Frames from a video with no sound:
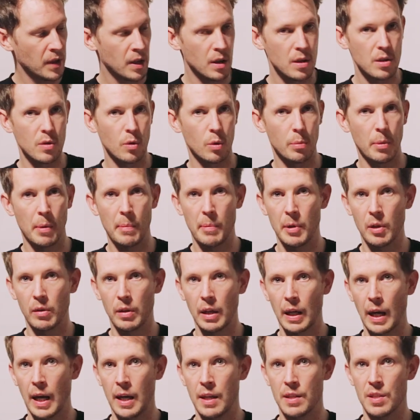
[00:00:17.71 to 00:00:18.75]
So we'll be
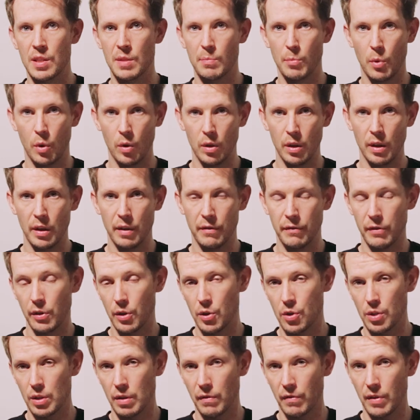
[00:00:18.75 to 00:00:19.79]
building a smaller
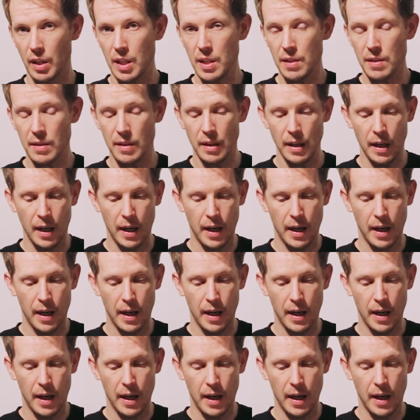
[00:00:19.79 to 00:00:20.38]
version of this.